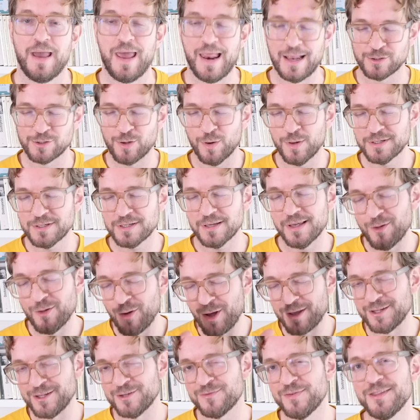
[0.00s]
And as always, if you
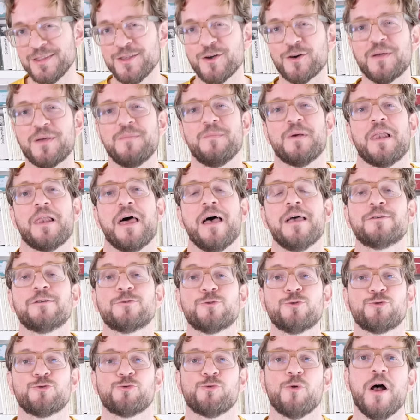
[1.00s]
like this video, give me a like,
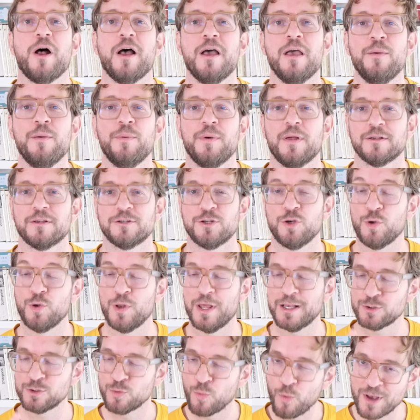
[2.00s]
subscribe, and I'll see you
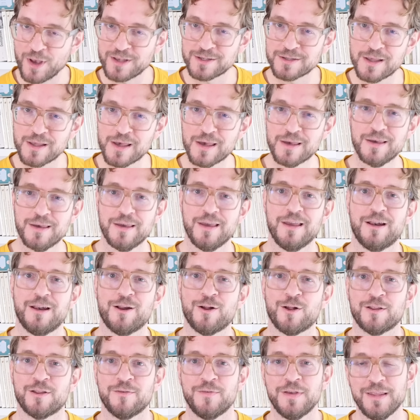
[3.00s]
next Wednesday in
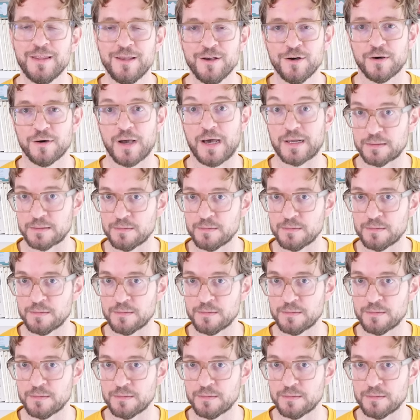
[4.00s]
another video. And